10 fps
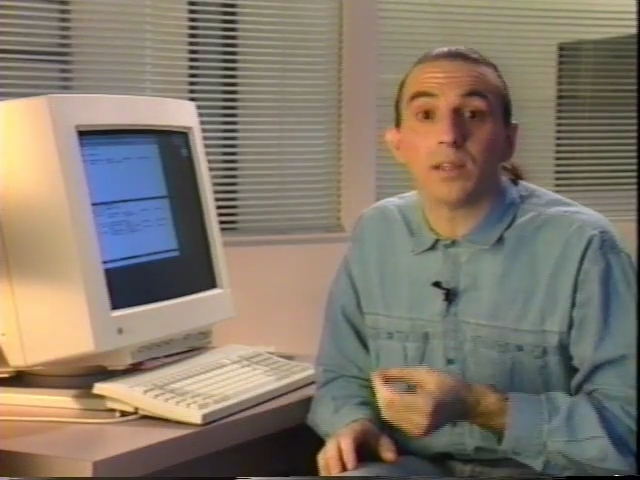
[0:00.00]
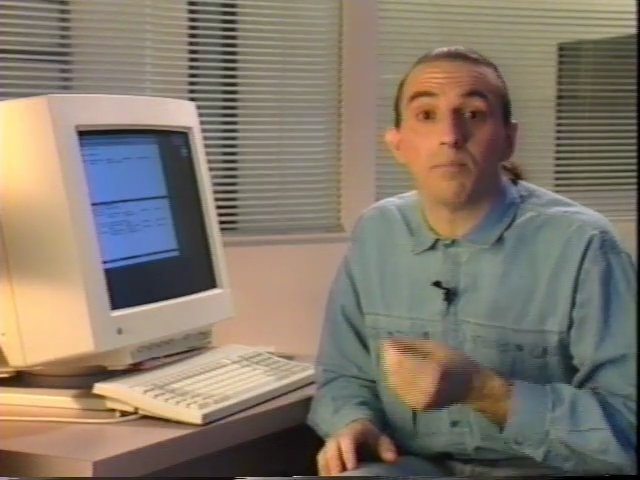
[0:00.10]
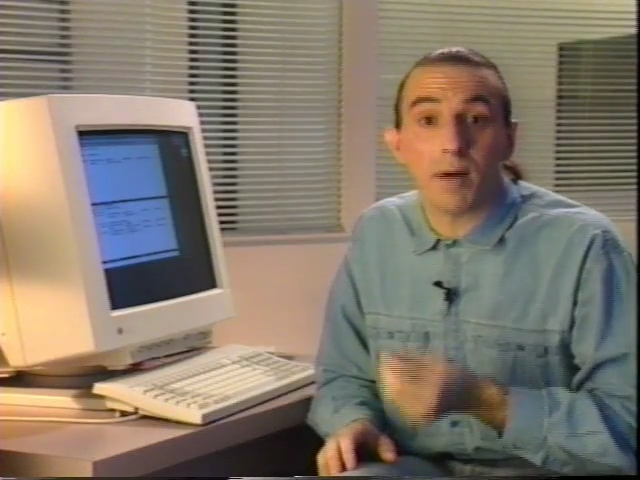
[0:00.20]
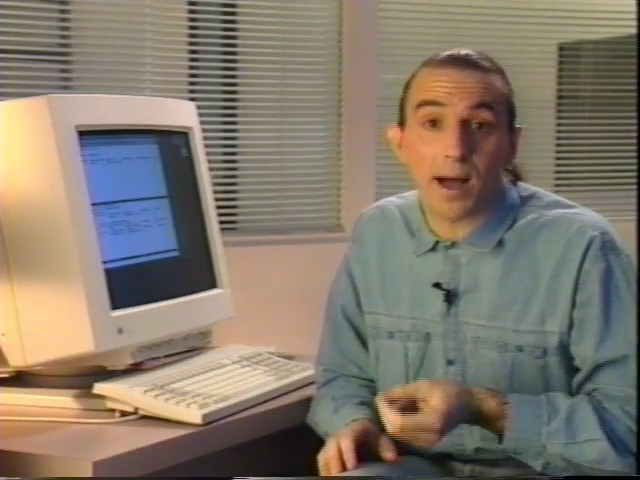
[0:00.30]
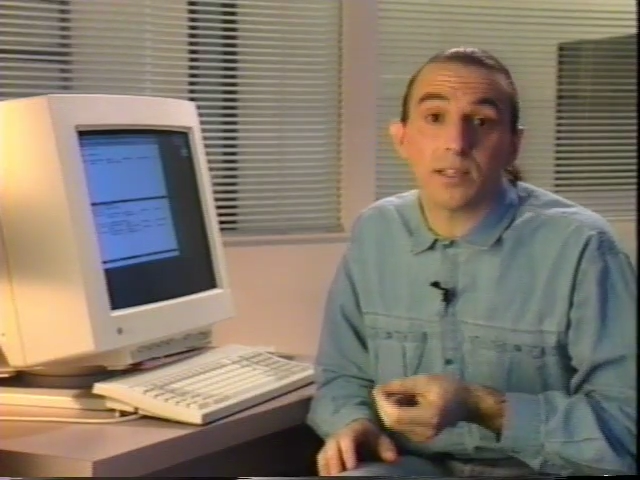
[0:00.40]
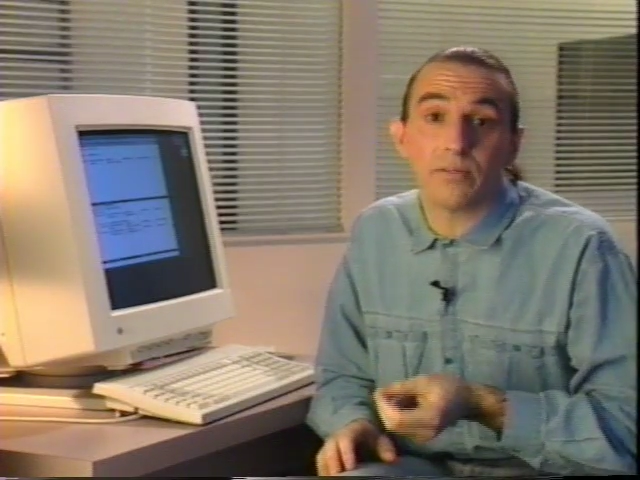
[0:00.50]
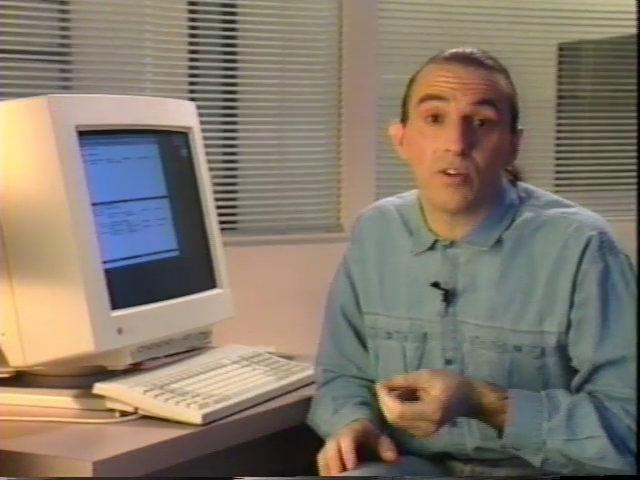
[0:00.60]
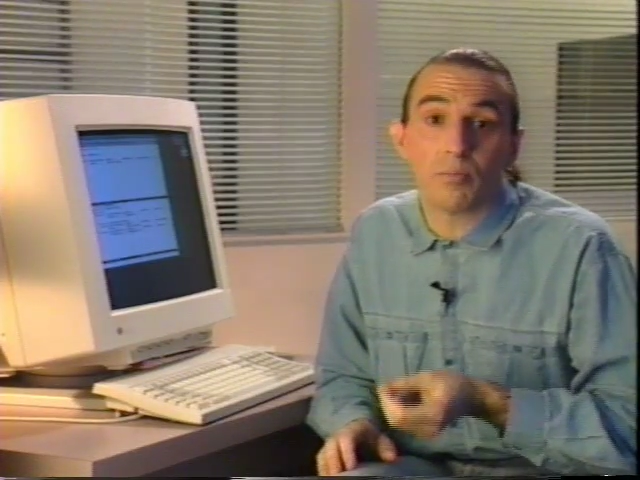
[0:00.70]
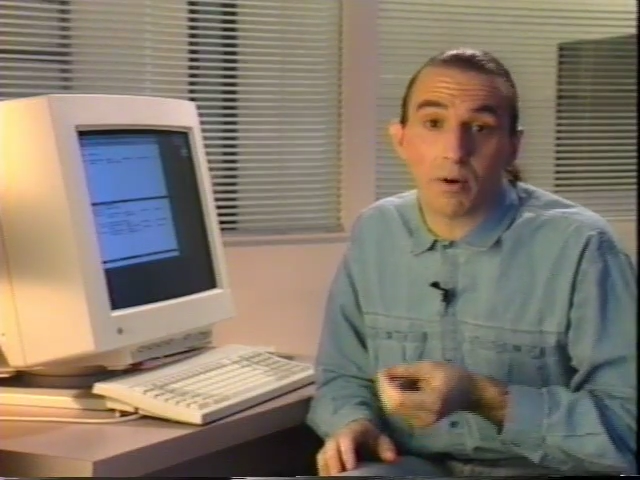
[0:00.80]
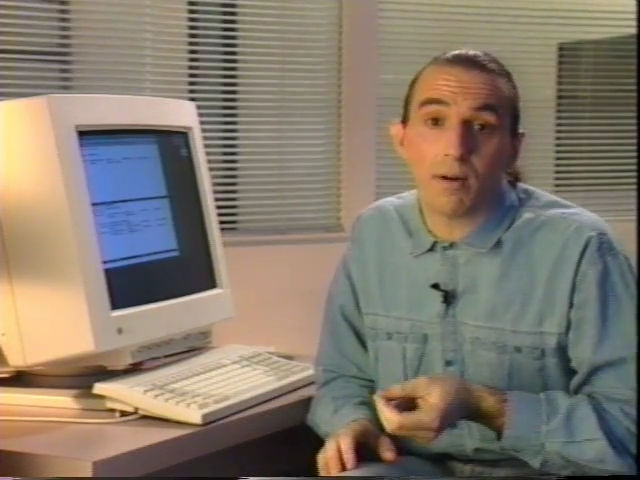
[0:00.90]
the parts of
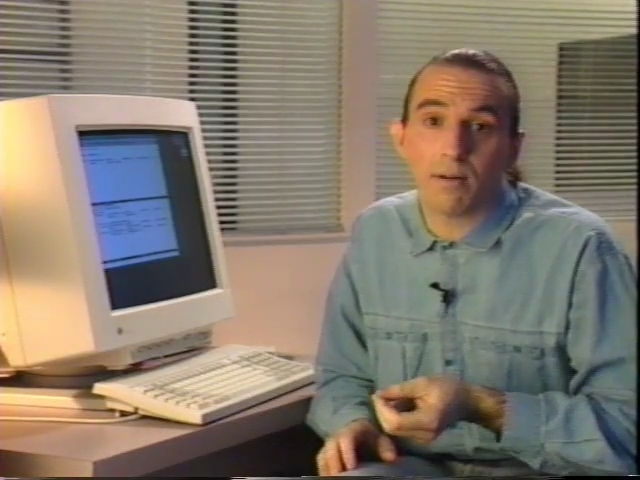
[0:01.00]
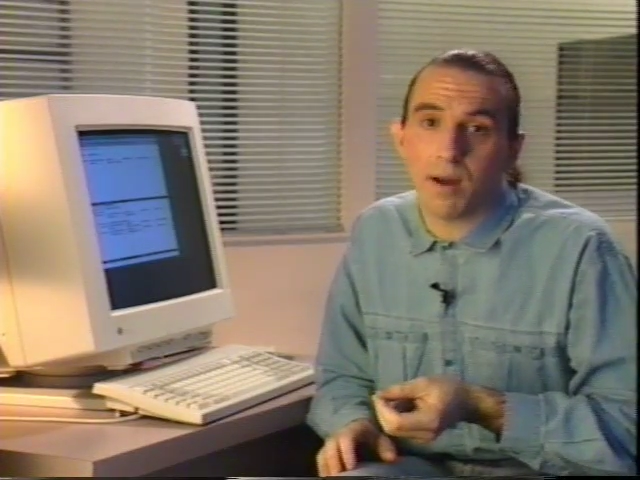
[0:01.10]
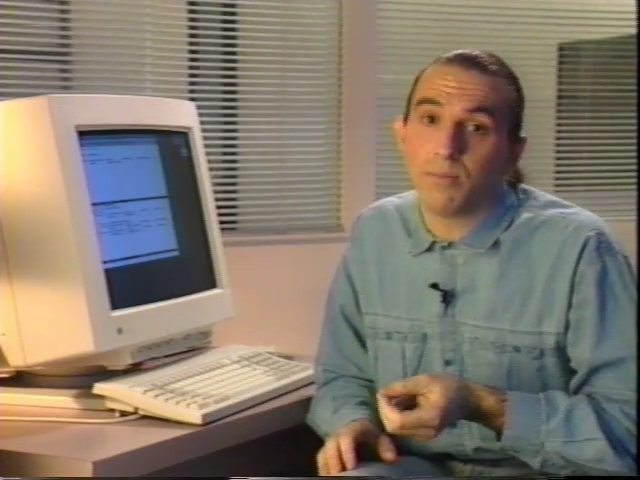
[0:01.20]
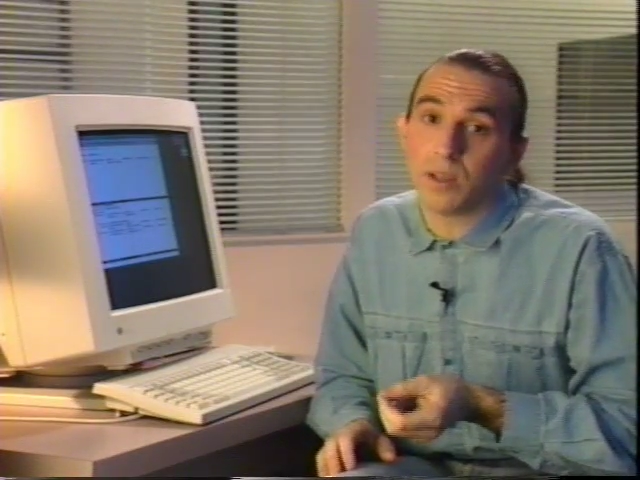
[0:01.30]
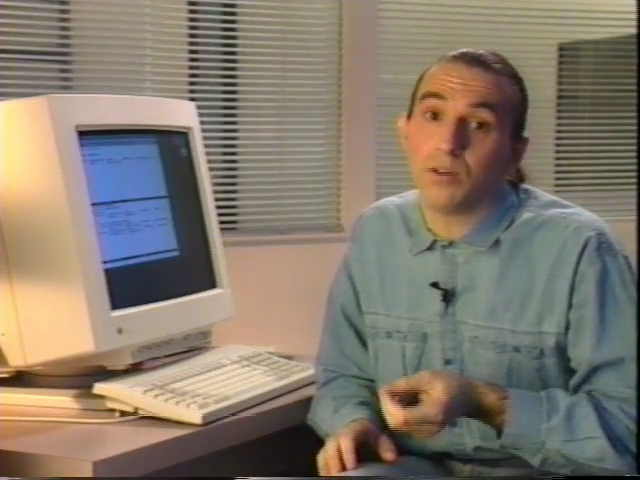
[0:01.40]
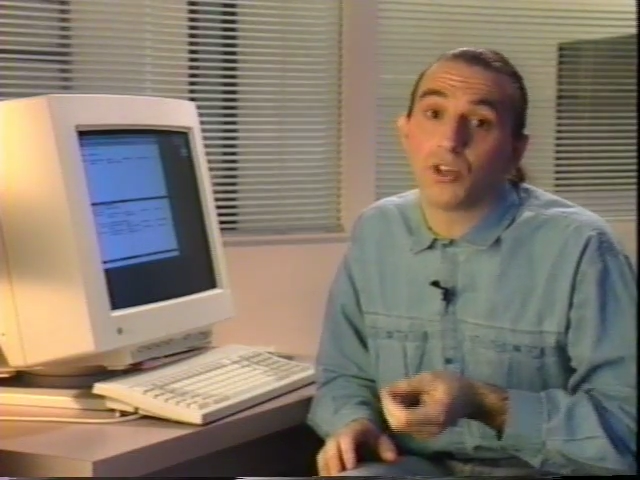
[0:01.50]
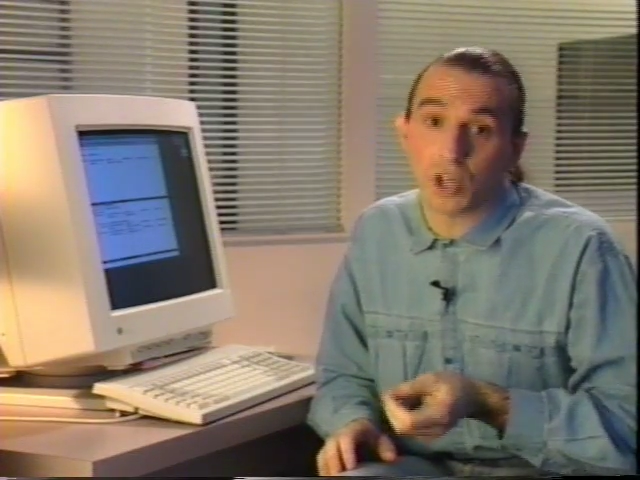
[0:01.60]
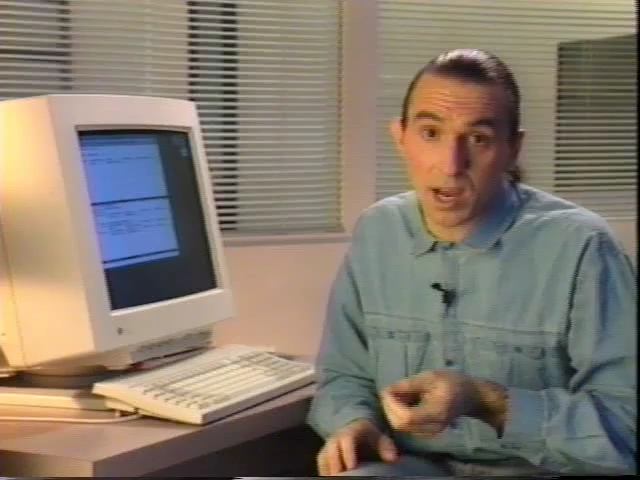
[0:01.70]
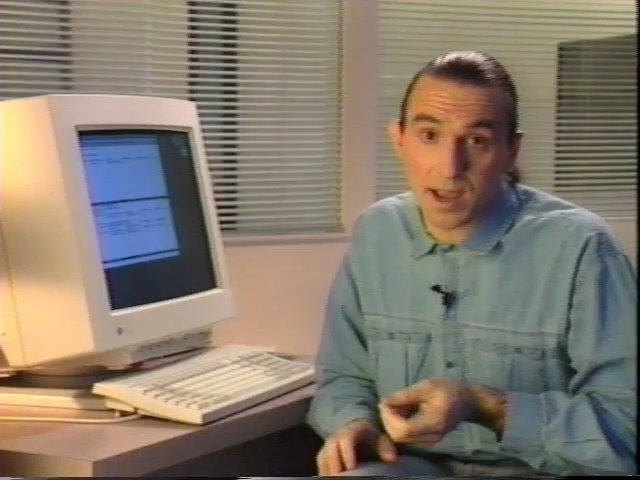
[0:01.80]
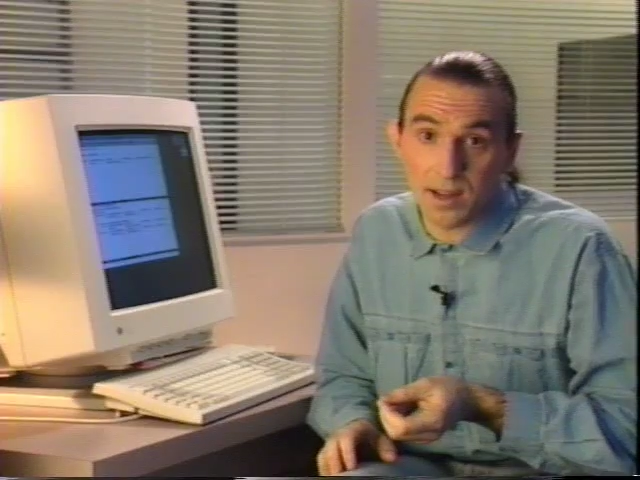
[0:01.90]
your program that you
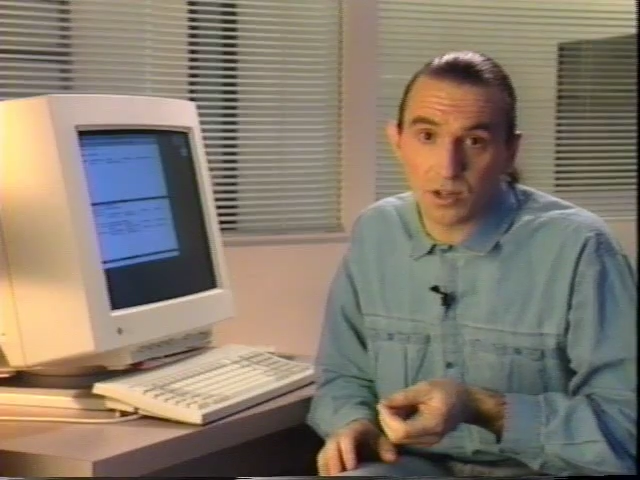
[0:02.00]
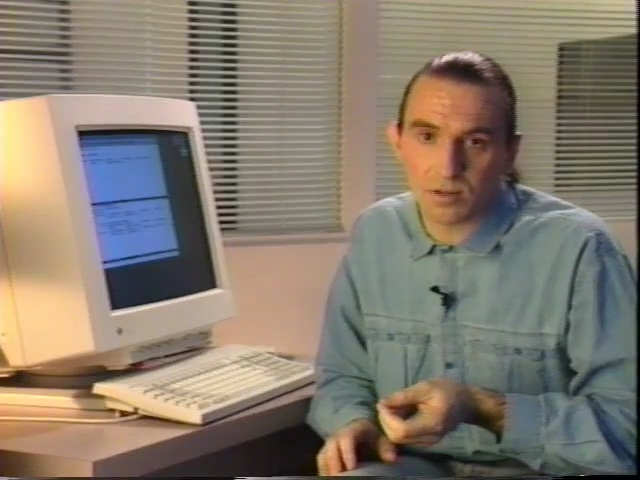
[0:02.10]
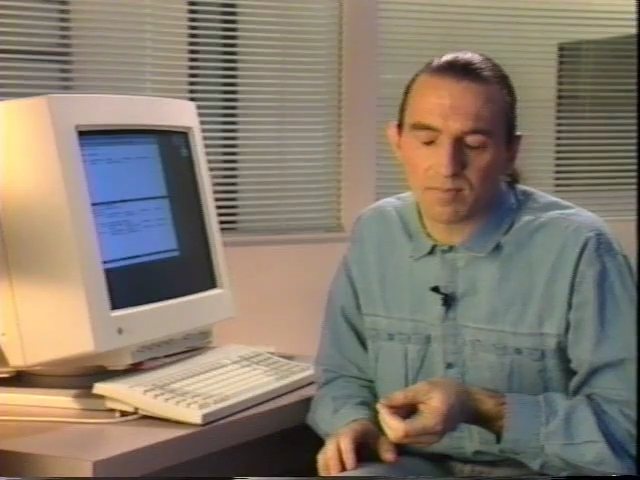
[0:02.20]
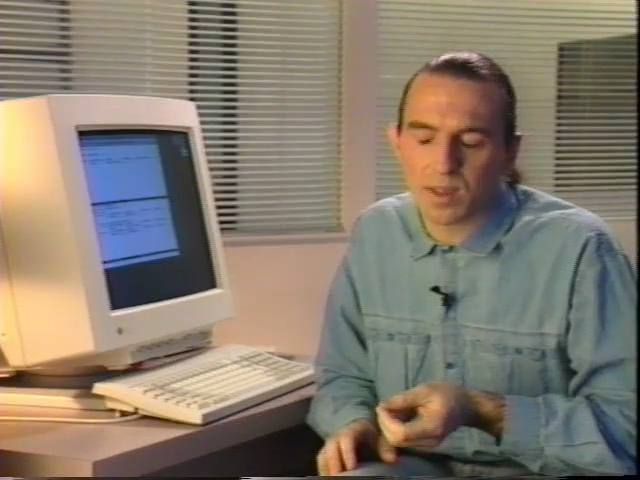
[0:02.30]
change.